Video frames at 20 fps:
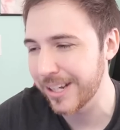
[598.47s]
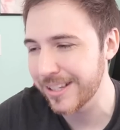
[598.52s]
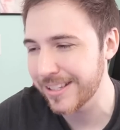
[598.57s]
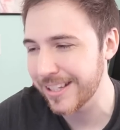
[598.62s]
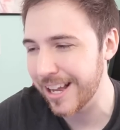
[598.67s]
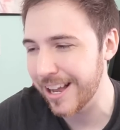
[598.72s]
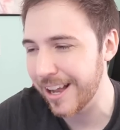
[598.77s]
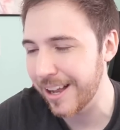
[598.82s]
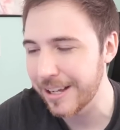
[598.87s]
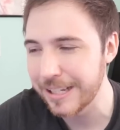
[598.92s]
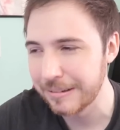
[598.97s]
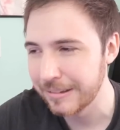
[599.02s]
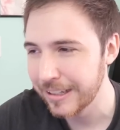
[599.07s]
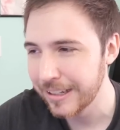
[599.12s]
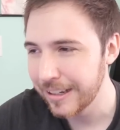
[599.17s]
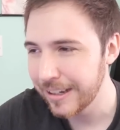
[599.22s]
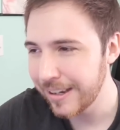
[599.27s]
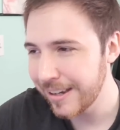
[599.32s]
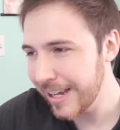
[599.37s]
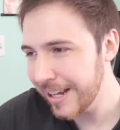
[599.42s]
But, I
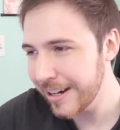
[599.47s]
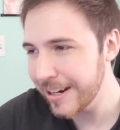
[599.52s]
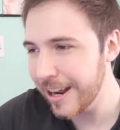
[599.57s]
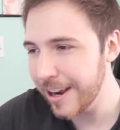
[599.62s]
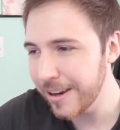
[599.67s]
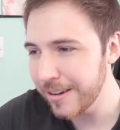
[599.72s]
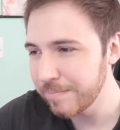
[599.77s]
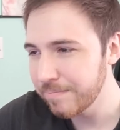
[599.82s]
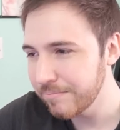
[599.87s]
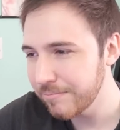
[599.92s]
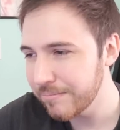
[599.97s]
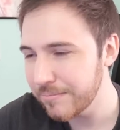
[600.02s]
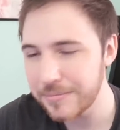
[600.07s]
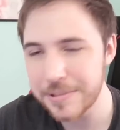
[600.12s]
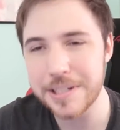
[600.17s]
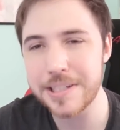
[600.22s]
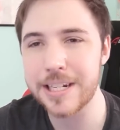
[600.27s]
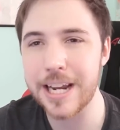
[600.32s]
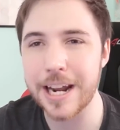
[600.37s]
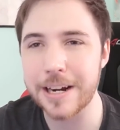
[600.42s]
don't know.
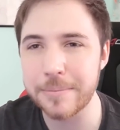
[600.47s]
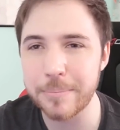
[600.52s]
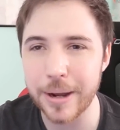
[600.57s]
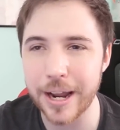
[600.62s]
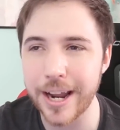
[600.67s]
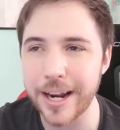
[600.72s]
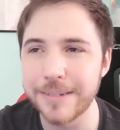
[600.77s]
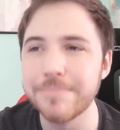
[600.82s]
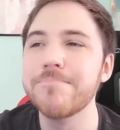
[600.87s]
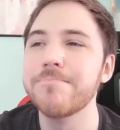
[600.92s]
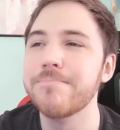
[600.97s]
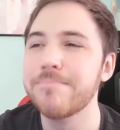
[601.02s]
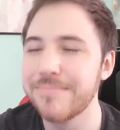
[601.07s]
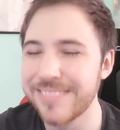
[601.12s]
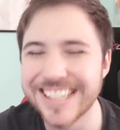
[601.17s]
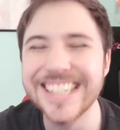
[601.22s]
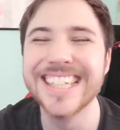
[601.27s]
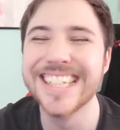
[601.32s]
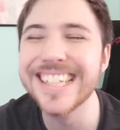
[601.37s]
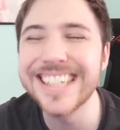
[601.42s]
She's kind of banged.
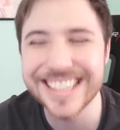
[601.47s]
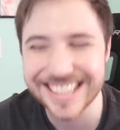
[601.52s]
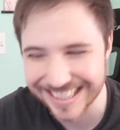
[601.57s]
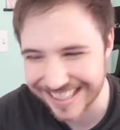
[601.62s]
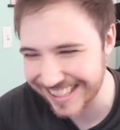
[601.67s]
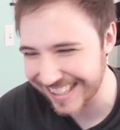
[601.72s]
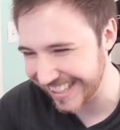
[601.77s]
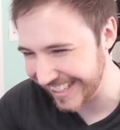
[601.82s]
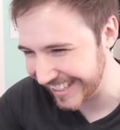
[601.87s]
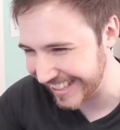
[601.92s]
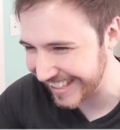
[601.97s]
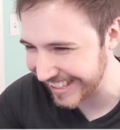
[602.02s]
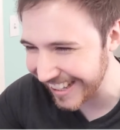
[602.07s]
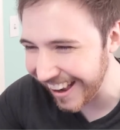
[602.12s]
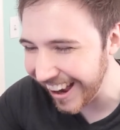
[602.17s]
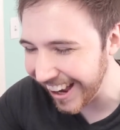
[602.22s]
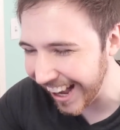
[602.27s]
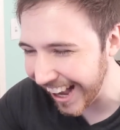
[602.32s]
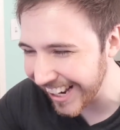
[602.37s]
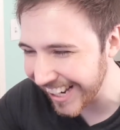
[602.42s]

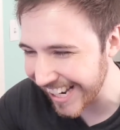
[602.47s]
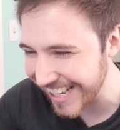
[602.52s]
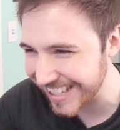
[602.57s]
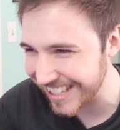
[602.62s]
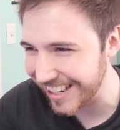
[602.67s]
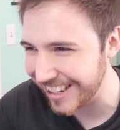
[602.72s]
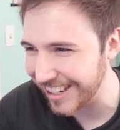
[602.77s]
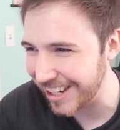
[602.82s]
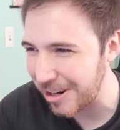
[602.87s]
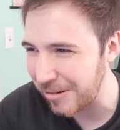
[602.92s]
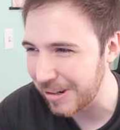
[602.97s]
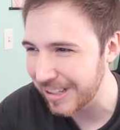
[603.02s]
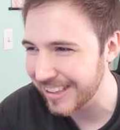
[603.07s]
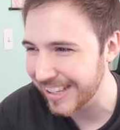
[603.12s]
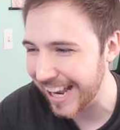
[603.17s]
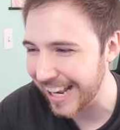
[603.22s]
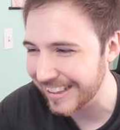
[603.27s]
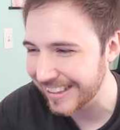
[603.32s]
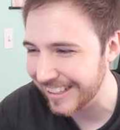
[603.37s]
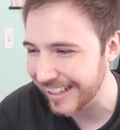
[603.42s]
So I guess I'll go
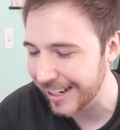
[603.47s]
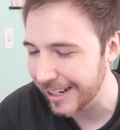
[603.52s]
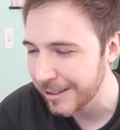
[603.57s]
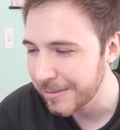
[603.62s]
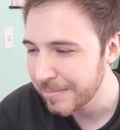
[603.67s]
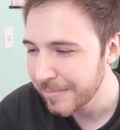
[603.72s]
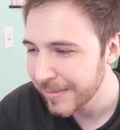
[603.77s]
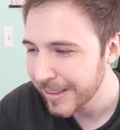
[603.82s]
with that there.